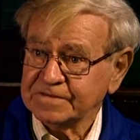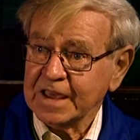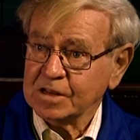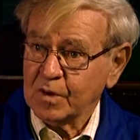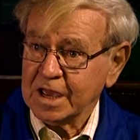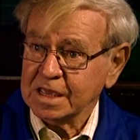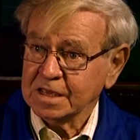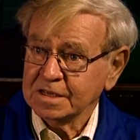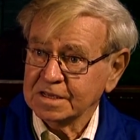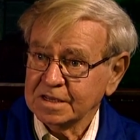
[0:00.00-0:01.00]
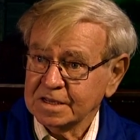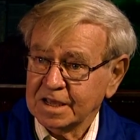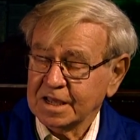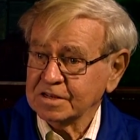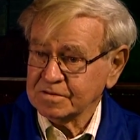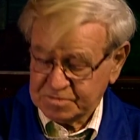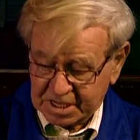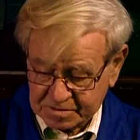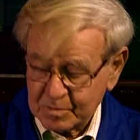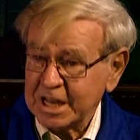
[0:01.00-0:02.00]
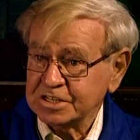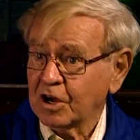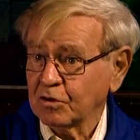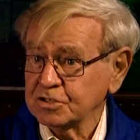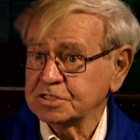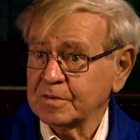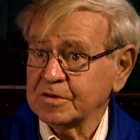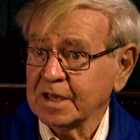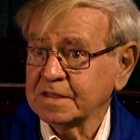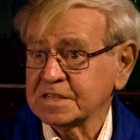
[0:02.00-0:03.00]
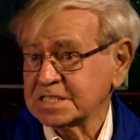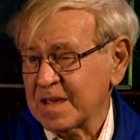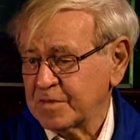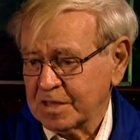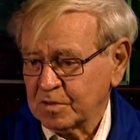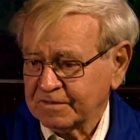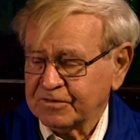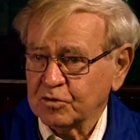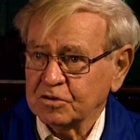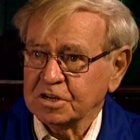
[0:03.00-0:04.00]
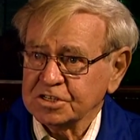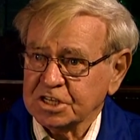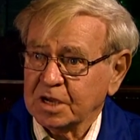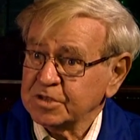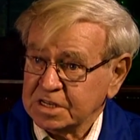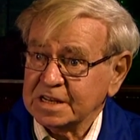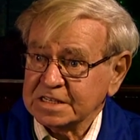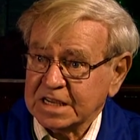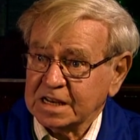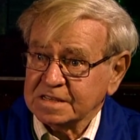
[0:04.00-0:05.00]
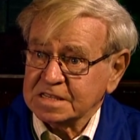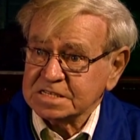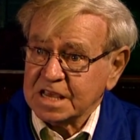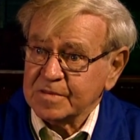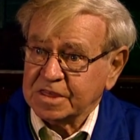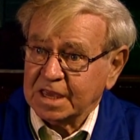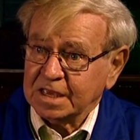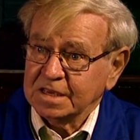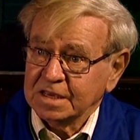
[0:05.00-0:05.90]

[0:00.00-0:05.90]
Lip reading: fade away and mid-tones to black. The same thing with the 4-colour job, you did exactly the same thing.